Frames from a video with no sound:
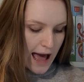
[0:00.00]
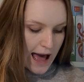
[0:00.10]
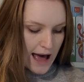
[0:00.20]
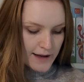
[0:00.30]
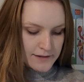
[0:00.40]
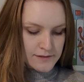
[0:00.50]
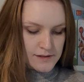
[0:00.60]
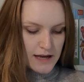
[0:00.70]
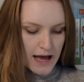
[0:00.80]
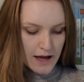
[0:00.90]

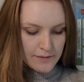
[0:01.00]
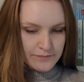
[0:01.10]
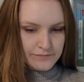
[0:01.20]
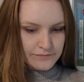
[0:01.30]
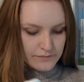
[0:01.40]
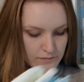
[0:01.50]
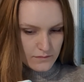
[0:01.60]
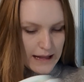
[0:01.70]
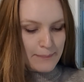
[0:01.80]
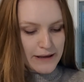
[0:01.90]
and
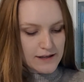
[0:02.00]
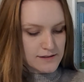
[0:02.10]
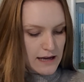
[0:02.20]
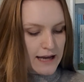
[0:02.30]
nappies.